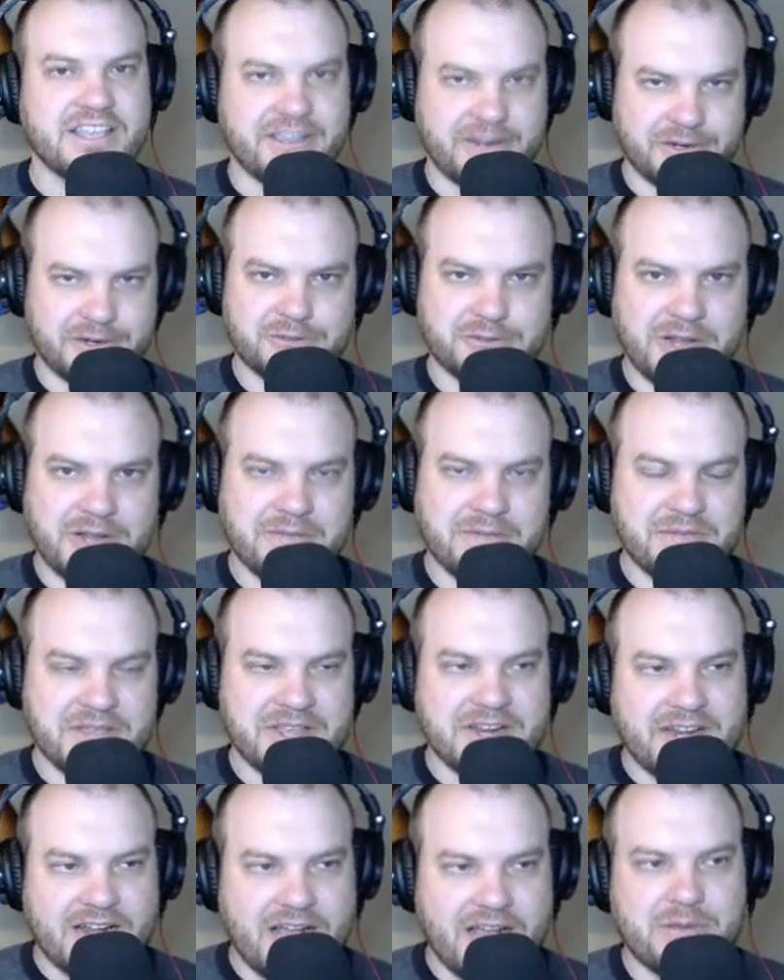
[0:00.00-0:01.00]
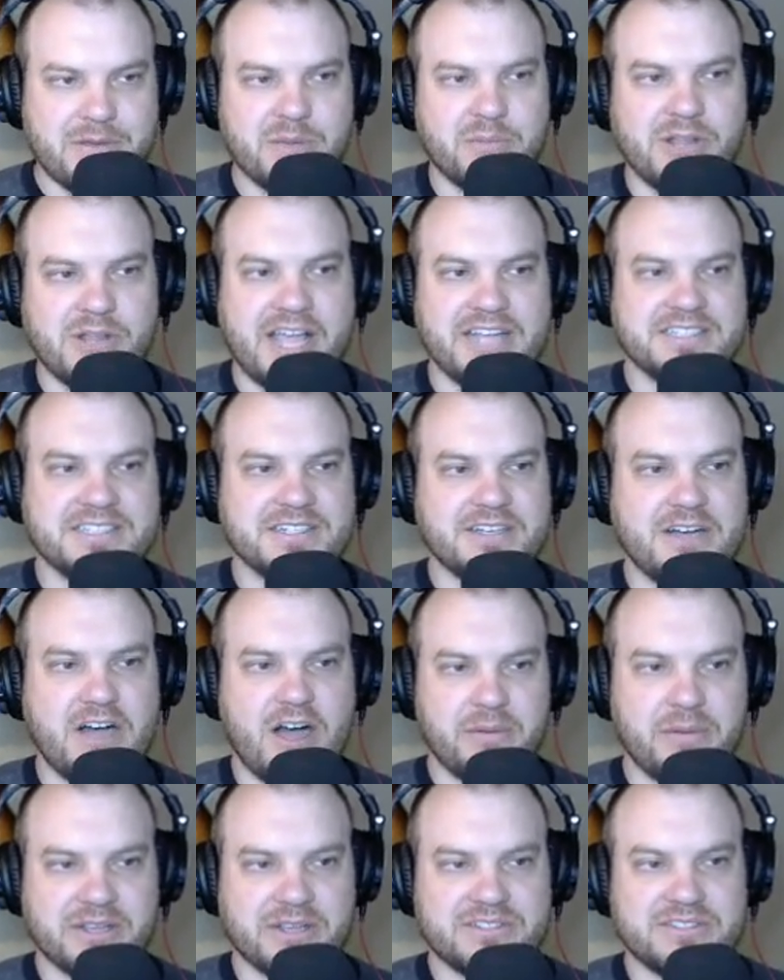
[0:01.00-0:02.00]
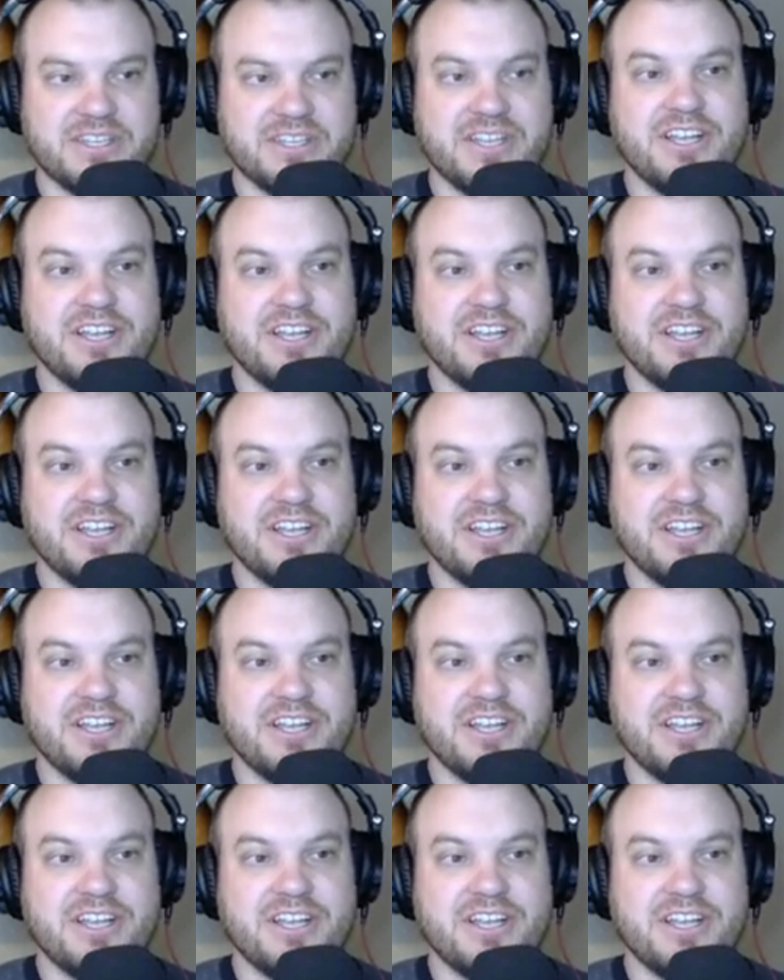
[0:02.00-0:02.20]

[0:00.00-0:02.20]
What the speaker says: Here's what I mean and how we apply it to comics.